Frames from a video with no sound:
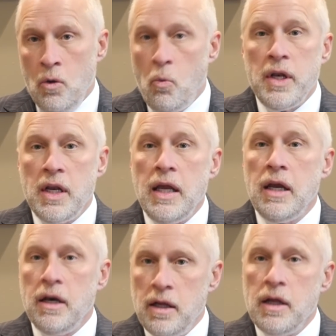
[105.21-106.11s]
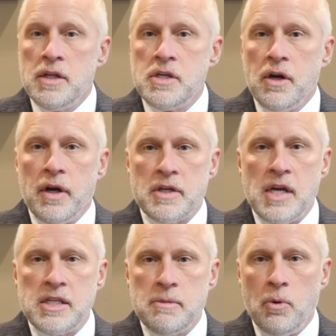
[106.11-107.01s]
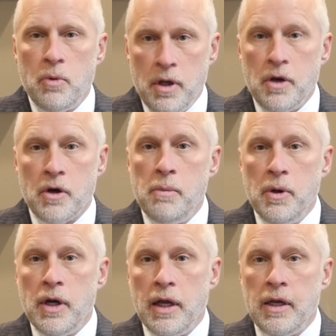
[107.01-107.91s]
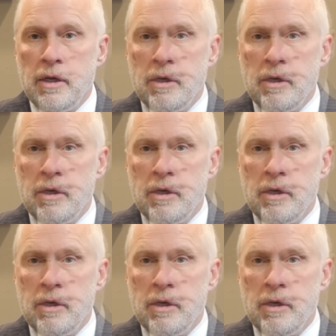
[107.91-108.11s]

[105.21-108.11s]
when you need it, it's here and accessible within your community.